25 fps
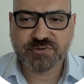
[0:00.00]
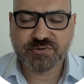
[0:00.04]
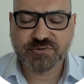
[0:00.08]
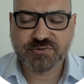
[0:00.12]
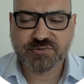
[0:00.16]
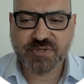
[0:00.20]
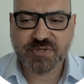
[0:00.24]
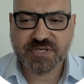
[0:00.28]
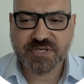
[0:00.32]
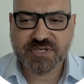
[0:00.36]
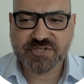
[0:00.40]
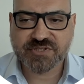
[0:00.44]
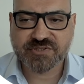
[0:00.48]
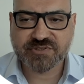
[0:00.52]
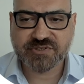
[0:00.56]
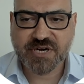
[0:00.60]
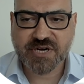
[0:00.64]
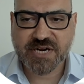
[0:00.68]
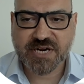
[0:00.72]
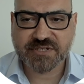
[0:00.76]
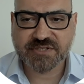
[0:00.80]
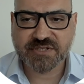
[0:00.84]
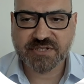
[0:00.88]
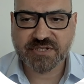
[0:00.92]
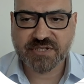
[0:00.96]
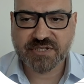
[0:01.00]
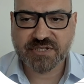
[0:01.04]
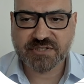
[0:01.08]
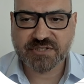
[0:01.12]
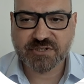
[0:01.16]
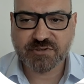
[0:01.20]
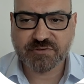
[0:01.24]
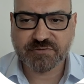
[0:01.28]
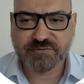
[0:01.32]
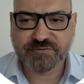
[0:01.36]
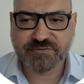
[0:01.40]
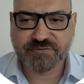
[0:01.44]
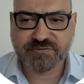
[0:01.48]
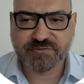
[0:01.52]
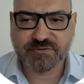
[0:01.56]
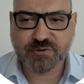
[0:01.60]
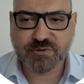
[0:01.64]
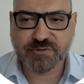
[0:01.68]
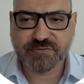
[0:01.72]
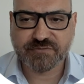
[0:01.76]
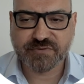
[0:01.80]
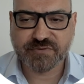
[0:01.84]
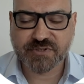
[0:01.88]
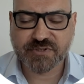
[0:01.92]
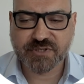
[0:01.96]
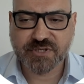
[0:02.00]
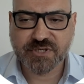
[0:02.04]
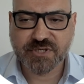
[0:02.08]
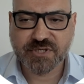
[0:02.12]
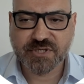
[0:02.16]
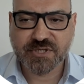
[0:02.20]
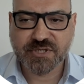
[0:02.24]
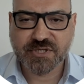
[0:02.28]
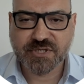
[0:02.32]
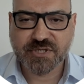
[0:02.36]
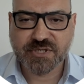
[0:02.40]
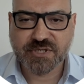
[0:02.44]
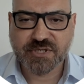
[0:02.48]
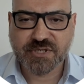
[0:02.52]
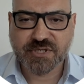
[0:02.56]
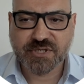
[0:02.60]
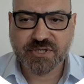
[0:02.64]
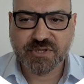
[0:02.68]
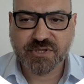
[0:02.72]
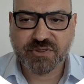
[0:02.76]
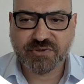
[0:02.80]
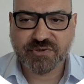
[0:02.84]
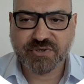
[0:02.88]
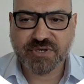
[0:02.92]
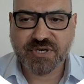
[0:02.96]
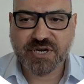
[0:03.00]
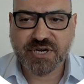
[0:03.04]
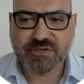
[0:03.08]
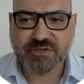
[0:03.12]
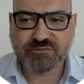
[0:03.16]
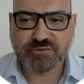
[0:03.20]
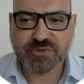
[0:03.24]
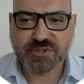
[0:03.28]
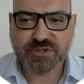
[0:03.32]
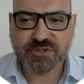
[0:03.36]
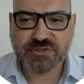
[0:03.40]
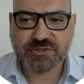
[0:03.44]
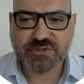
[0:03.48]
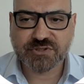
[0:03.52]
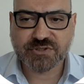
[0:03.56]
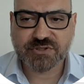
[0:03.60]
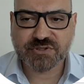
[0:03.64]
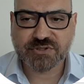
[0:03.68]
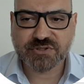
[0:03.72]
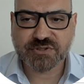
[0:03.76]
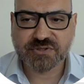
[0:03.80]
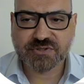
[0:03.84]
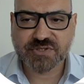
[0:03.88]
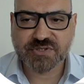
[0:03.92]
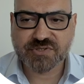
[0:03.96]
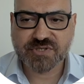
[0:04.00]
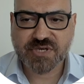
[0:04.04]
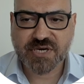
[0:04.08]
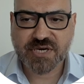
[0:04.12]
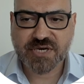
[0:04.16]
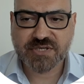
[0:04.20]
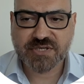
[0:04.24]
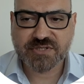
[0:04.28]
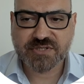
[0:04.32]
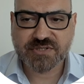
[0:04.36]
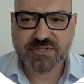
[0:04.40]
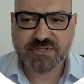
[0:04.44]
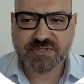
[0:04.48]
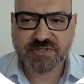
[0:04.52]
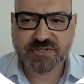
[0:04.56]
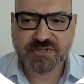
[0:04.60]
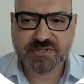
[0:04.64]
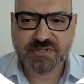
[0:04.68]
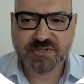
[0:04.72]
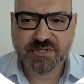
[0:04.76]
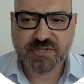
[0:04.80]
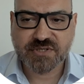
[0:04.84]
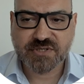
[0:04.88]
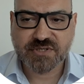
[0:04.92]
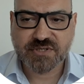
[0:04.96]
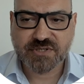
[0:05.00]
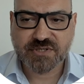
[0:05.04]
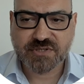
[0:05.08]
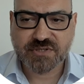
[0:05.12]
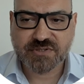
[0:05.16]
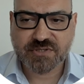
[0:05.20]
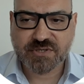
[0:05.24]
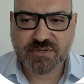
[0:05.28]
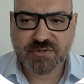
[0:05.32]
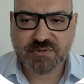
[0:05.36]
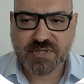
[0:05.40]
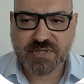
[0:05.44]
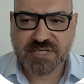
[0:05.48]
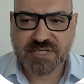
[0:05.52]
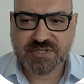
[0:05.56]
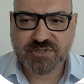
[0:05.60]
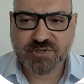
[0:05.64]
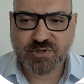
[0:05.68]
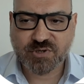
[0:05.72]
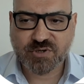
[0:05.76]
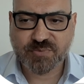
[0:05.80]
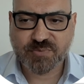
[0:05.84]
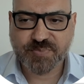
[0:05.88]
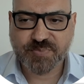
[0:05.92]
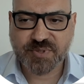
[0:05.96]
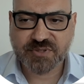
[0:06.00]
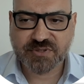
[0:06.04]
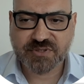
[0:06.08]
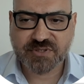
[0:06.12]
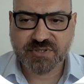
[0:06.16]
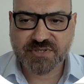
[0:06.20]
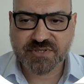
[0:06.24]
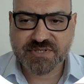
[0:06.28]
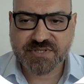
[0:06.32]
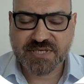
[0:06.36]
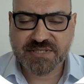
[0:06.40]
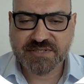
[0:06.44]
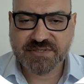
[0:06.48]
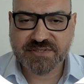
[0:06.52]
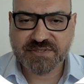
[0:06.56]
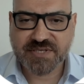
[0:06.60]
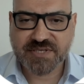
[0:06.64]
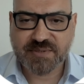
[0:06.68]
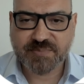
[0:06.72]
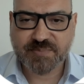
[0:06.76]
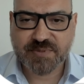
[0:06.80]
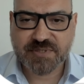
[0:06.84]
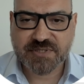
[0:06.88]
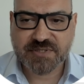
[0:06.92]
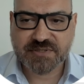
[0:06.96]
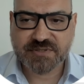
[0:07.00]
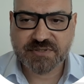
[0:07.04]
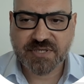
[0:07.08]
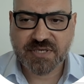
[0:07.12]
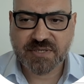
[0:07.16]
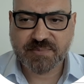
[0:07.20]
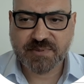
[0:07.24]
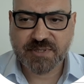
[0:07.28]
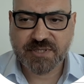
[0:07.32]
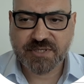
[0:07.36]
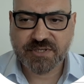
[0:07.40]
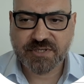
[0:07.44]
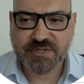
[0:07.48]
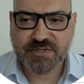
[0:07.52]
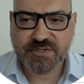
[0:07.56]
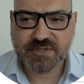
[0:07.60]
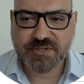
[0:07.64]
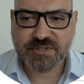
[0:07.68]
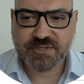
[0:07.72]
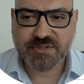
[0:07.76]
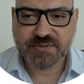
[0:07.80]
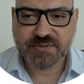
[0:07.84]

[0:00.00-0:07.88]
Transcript: to extract the data of over 300 designs. So let's open the result table here.